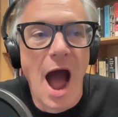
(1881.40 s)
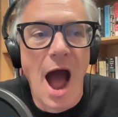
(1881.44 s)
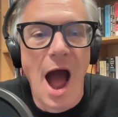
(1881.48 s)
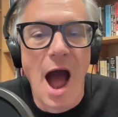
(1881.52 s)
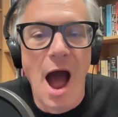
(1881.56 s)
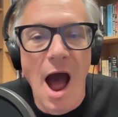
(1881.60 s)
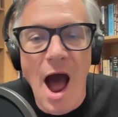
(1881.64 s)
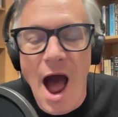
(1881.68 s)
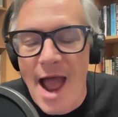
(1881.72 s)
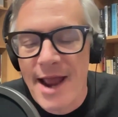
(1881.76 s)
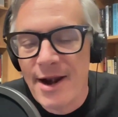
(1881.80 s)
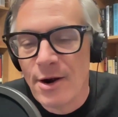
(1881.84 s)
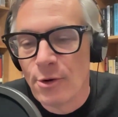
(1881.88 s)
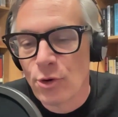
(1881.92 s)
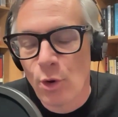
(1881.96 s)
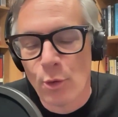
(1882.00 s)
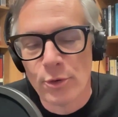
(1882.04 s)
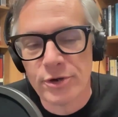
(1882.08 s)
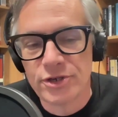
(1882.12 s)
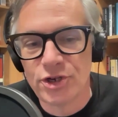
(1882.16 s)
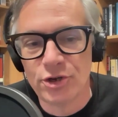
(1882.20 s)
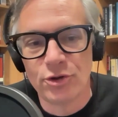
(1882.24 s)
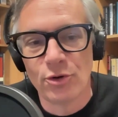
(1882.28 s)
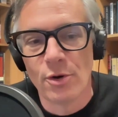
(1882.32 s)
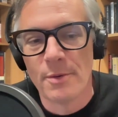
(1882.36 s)
I don't know
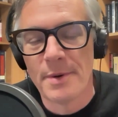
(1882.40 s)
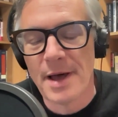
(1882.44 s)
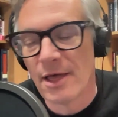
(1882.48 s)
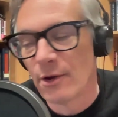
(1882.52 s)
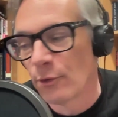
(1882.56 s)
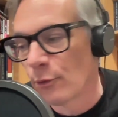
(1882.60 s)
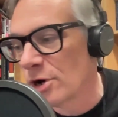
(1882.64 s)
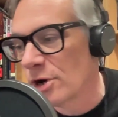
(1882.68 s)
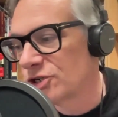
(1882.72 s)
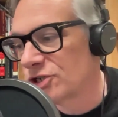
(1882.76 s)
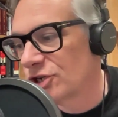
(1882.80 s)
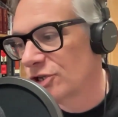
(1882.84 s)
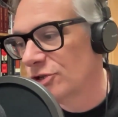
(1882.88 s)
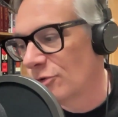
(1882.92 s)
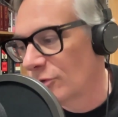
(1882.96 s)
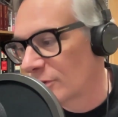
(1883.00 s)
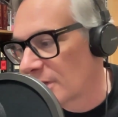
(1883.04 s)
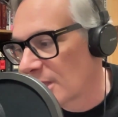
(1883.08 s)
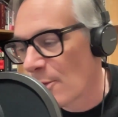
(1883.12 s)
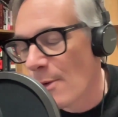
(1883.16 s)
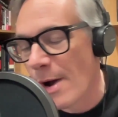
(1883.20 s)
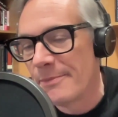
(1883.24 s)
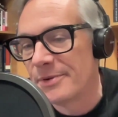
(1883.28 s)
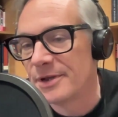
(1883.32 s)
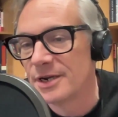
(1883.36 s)
what you do about a Russian
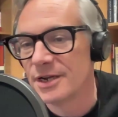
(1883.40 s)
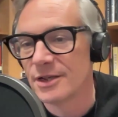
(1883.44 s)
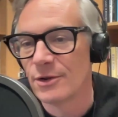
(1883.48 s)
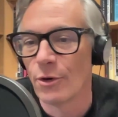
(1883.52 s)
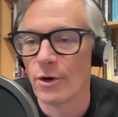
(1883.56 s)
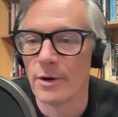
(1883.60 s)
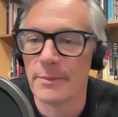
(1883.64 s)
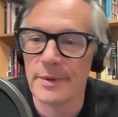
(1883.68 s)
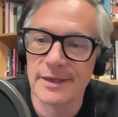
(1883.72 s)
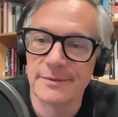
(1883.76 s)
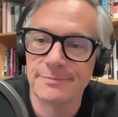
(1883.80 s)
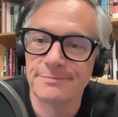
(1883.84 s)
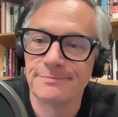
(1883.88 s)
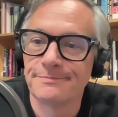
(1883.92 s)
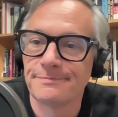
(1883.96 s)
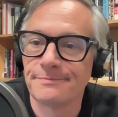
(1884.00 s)
nuclear weapon in orbit.